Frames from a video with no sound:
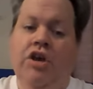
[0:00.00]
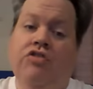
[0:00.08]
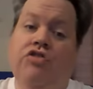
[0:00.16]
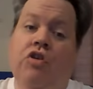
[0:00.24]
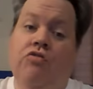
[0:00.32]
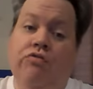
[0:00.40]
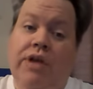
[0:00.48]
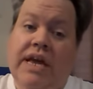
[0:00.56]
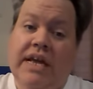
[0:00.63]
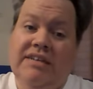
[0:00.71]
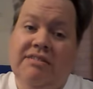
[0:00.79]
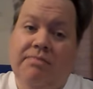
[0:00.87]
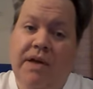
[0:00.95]
So,
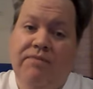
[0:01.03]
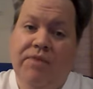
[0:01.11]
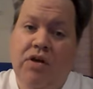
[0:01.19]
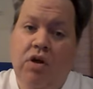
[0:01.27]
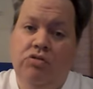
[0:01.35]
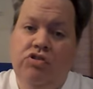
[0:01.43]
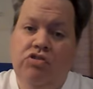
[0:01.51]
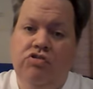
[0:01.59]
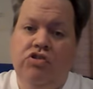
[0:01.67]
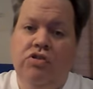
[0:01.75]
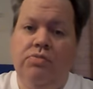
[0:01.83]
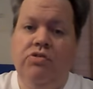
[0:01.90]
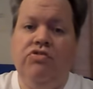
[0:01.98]
greetings, my fellow
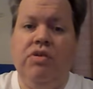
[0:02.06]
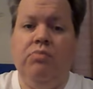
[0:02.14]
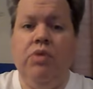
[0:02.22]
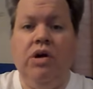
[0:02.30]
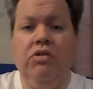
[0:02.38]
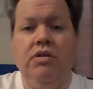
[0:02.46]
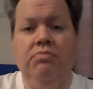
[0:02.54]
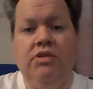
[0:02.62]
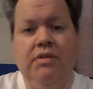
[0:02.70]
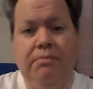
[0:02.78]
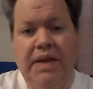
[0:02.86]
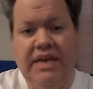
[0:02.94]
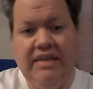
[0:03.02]
YouTubers, and welcome to
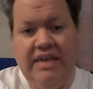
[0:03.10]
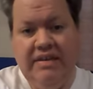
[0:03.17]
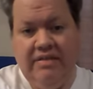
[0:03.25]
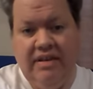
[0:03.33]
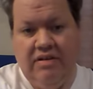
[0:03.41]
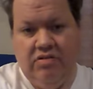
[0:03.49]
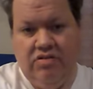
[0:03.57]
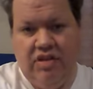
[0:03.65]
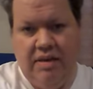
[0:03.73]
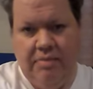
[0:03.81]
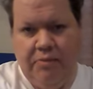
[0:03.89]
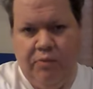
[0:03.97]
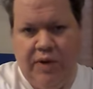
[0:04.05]
Big D's
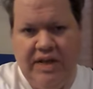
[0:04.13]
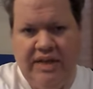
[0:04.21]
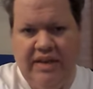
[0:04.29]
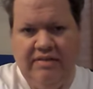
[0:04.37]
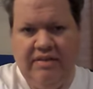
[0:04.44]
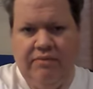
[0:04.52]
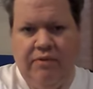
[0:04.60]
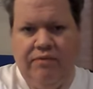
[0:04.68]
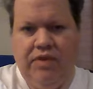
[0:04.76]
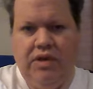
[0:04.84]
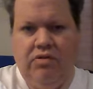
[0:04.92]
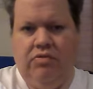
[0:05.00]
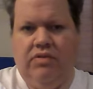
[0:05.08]
Entertainment Rankings and
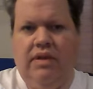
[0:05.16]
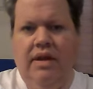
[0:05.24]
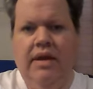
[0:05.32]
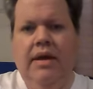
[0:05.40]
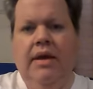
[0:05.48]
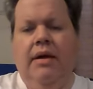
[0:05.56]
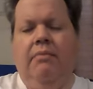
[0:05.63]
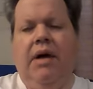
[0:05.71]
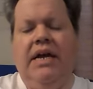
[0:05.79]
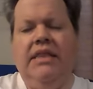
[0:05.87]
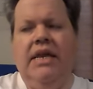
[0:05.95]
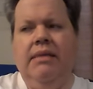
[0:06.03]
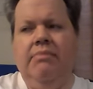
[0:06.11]
Reviews.
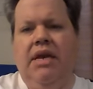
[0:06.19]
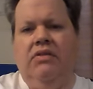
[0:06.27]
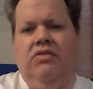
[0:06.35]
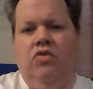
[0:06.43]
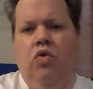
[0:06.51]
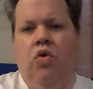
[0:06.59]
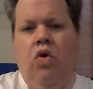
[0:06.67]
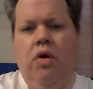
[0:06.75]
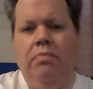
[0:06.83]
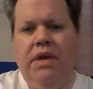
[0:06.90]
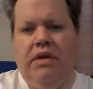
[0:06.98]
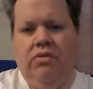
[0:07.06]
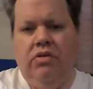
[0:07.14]
My name is They
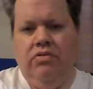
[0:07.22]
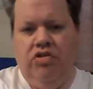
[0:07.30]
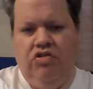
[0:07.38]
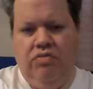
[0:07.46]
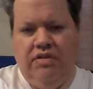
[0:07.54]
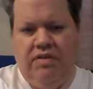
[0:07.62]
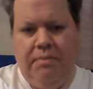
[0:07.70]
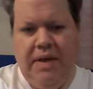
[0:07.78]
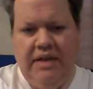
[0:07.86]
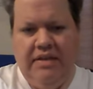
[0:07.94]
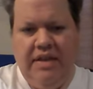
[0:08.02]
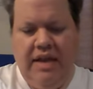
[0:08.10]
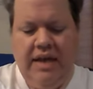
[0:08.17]
better known to you as the
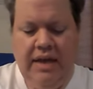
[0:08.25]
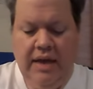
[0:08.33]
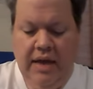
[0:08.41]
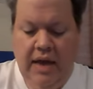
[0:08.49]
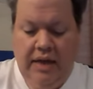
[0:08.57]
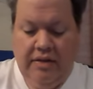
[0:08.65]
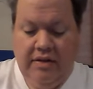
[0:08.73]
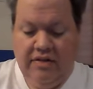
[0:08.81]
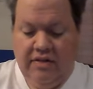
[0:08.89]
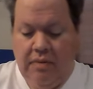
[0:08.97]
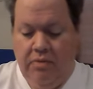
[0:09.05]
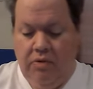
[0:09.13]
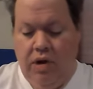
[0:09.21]
Big D, and this
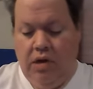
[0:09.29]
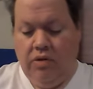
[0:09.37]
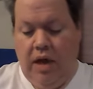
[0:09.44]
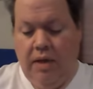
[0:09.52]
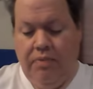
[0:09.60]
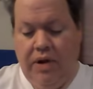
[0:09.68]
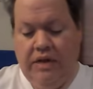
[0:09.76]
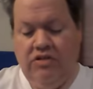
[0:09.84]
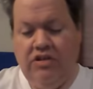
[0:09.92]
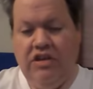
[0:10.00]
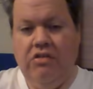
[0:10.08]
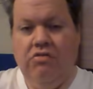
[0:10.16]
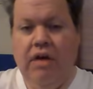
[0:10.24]
time around I bring
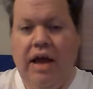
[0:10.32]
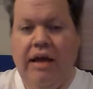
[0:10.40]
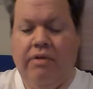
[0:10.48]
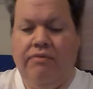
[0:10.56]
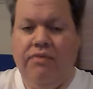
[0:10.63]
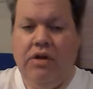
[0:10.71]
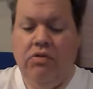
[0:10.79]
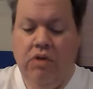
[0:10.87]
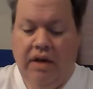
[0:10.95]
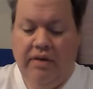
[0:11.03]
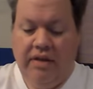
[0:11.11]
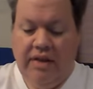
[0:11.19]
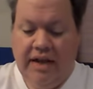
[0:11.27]
to you a review
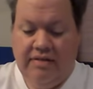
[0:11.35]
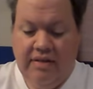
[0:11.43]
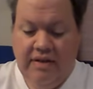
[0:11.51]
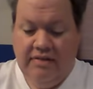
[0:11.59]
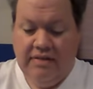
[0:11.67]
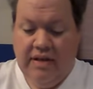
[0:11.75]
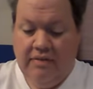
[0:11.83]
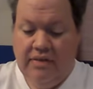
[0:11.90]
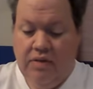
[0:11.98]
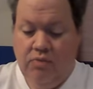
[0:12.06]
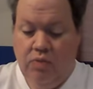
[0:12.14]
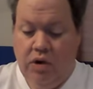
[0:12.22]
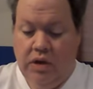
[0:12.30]
of the
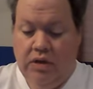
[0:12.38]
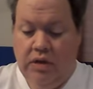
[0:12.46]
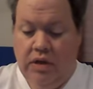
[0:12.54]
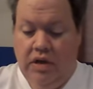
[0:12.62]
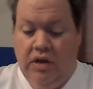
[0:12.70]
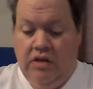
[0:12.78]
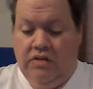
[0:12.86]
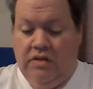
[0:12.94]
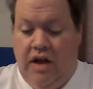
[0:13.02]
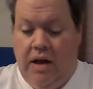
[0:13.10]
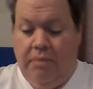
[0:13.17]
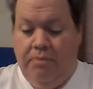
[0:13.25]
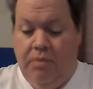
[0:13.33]
1971
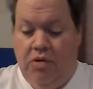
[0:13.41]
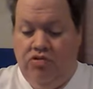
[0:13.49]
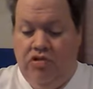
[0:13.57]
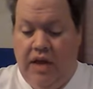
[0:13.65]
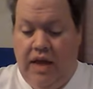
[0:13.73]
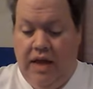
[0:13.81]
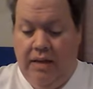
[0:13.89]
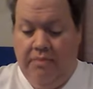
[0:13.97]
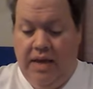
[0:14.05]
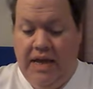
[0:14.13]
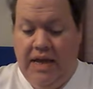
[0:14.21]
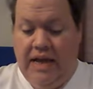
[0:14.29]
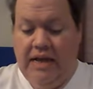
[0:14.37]
stop motion
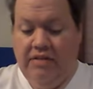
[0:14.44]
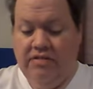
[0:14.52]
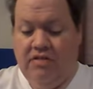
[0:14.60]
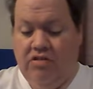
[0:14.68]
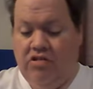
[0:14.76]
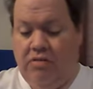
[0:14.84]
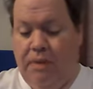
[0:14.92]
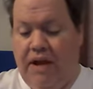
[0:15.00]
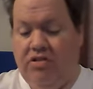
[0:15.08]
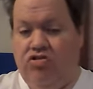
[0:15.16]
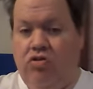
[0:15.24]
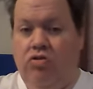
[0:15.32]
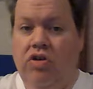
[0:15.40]
anime Easter
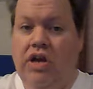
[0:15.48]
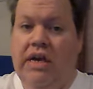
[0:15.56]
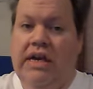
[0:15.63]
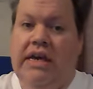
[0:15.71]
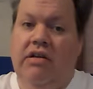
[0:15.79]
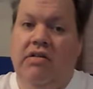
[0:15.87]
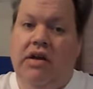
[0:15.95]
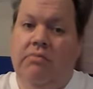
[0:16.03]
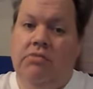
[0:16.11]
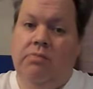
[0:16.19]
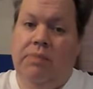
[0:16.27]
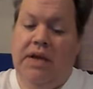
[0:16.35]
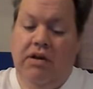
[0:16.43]
special, Here
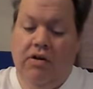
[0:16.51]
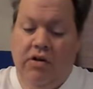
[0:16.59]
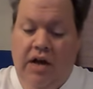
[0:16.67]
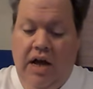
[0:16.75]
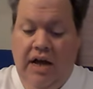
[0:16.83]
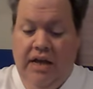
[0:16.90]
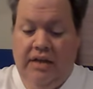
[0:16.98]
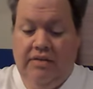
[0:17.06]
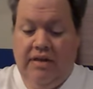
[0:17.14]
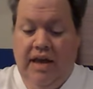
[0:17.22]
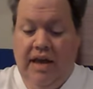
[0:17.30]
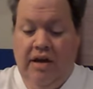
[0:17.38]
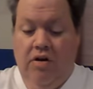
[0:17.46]
Comes Peter
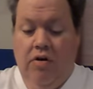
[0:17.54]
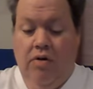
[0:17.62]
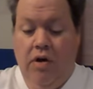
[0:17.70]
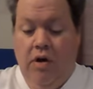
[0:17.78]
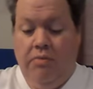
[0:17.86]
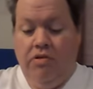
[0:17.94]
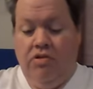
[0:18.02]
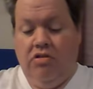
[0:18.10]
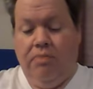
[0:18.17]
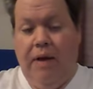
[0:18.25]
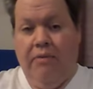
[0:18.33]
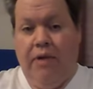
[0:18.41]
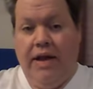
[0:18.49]
Cottontail, produced
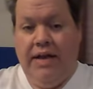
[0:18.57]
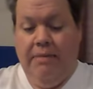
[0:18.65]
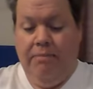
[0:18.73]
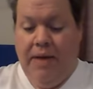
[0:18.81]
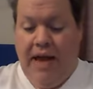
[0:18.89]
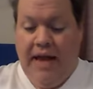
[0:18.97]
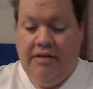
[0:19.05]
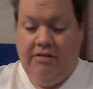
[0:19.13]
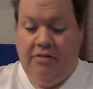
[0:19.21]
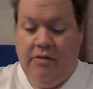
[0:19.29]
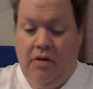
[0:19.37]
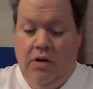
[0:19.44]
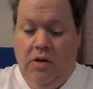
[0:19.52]
by Rankin
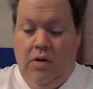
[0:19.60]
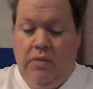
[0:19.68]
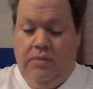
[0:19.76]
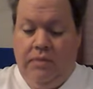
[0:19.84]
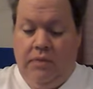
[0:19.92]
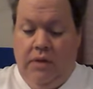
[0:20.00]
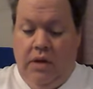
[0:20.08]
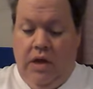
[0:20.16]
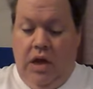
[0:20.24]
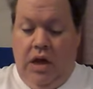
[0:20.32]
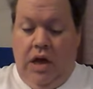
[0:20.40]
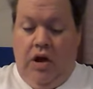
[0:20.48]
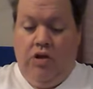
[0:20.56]
Bass
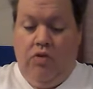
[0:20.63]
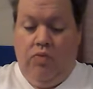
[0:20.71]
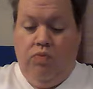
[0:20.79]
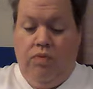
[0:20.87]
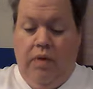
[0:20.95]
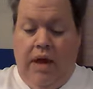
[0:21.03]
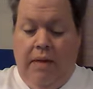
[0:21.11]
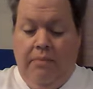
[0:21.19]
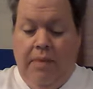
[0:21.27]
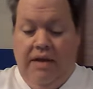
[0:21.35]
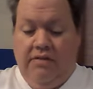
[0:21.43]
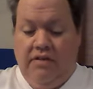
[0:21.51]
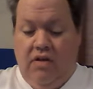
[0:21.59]
and, and
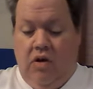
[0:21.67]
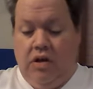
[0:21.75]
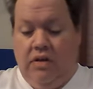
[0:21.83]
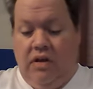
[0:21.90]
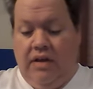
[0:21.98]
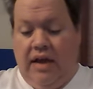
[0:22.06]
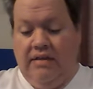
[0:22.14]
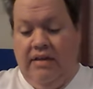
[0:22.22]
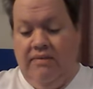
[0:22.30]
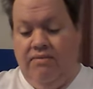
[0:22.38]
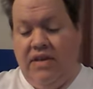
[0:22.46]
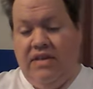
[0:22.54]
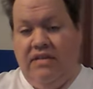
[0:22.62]
based on the
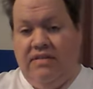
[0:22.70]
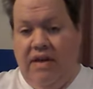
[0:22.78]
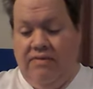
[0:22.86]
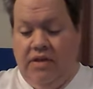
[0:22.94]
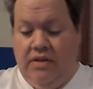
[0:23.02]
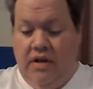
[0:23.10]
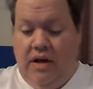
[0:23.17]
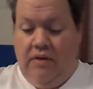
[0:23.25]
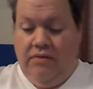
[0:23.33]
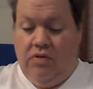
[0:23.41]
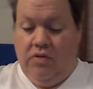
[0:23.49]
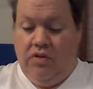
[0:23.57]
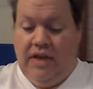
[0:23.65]
1957
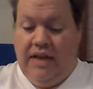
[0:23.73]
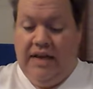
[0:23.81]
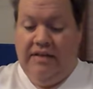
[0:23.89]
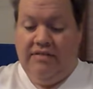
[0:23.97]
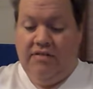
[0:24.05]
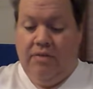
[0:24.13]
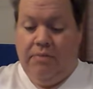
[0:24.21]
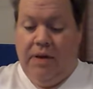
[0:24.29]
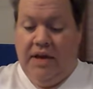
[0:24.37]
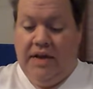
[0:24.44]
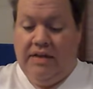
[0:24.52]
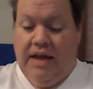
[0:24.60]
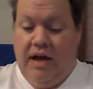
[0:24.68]
novel The Easter
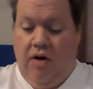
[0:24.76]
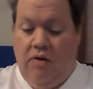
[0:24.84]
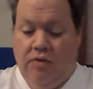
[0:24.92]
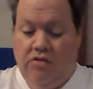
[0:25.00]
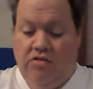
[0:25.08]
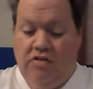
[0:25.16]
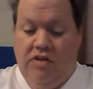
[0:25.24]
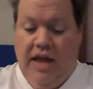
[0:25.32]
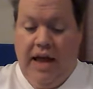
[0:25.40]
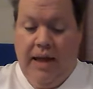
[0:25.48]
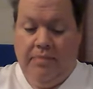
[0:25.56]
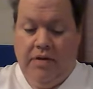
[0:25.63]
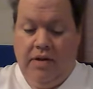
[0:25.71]
Bunny That
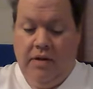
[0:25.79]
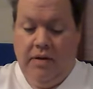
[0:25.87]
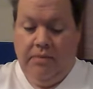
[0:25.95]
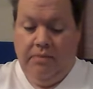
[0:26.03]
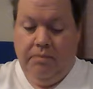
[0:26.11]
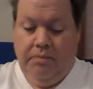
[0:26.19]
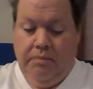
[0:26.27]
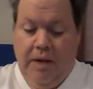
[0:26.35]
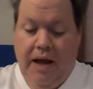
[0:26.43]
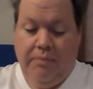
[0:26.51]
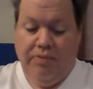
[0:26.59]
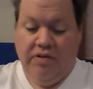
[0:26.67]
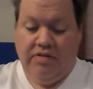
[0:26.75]
Overslept
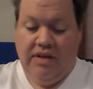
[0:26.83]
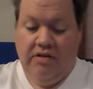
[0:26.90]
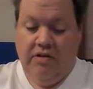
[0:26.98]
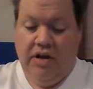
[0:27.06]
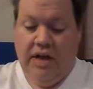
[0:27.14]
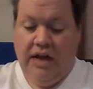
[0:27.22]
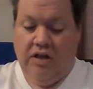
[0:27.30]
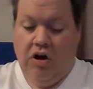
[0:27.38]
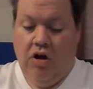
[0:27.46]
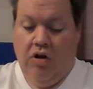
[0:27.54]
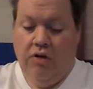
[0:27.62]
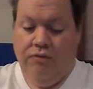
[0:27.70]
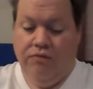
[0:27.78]
by Priscilla and
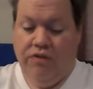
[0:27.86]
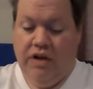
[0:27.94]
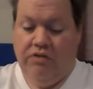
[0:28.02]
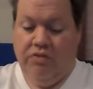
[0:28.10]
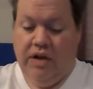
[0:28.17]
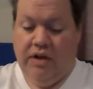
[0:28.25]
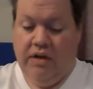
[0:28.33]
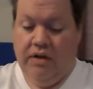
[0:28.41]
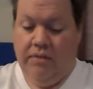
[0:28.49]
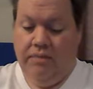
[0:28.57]
Al Friedrich.